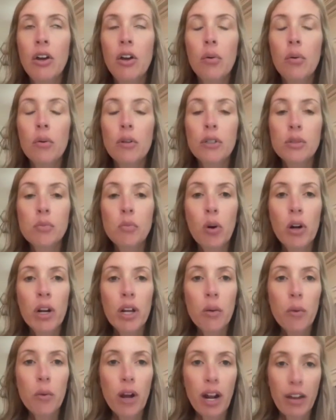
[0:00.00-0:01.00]
was
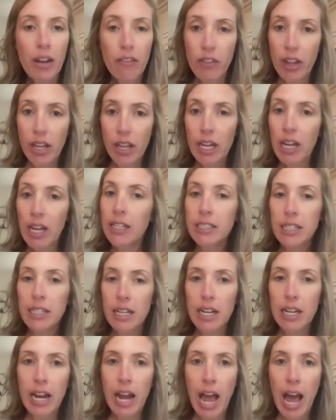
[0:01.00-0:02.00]
mourning what I felt like I
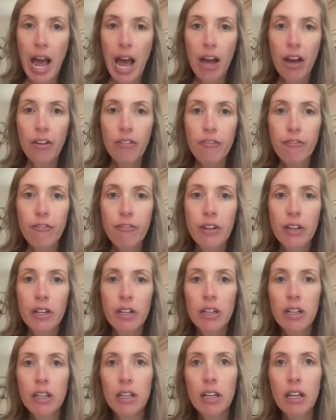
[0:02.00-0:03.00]
didn't have
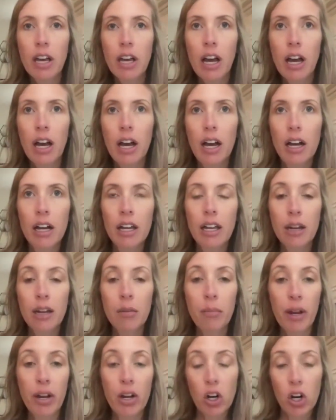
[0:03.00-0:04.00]

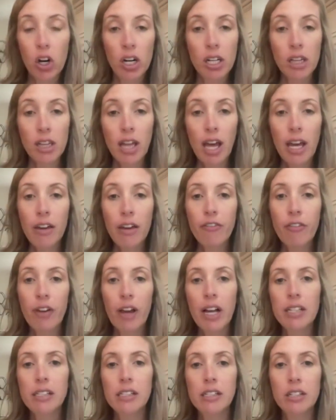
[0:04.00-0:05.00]
in my current life
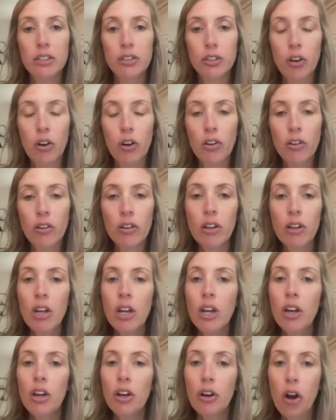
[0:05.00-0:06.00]
as an adult:
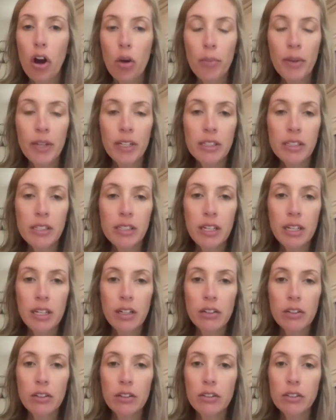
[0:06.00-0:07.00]
coping
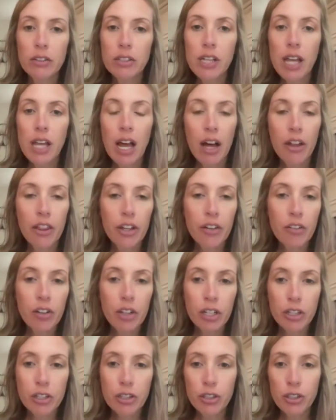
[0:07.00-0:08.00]
skills, healthy
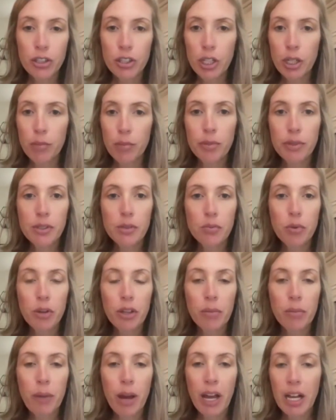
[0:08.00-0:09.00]
relationships
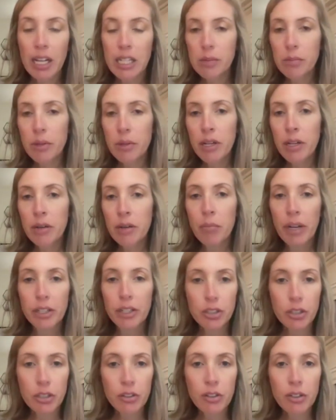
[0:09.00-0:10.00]
with my husband, my
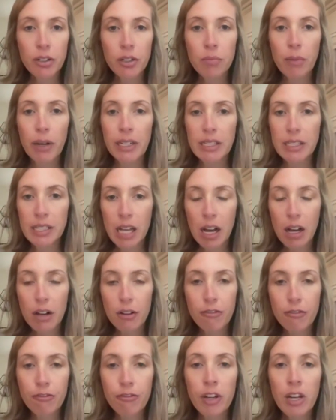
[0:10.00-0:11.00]
children,
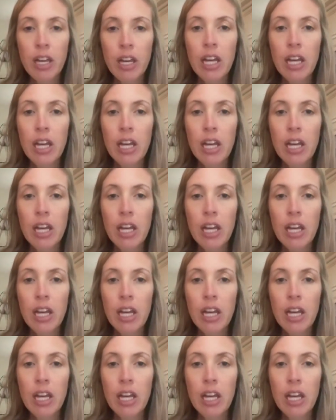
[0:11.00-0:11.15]
myself.